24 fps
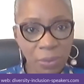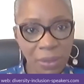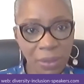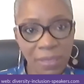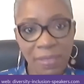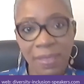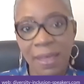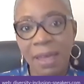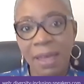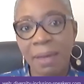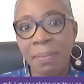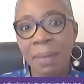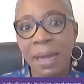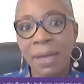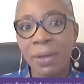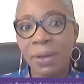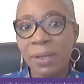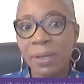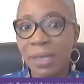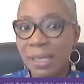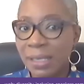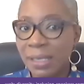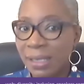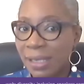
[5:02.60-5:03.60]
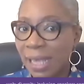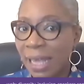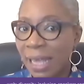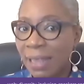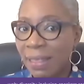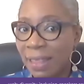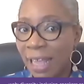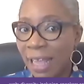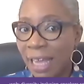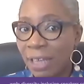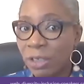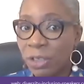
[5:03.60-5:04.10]
with them and
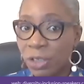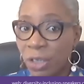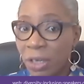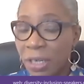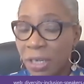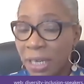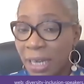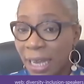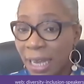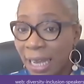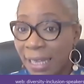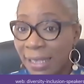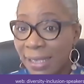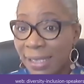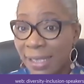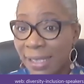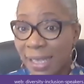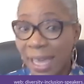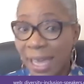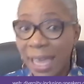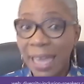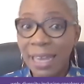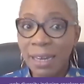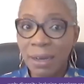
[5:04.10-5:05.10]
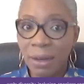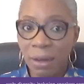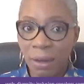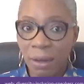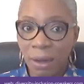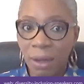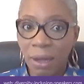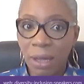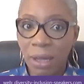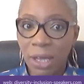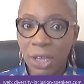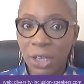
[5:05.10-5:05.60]
understand their journey and
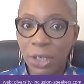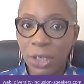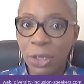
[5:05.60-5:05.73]
tailor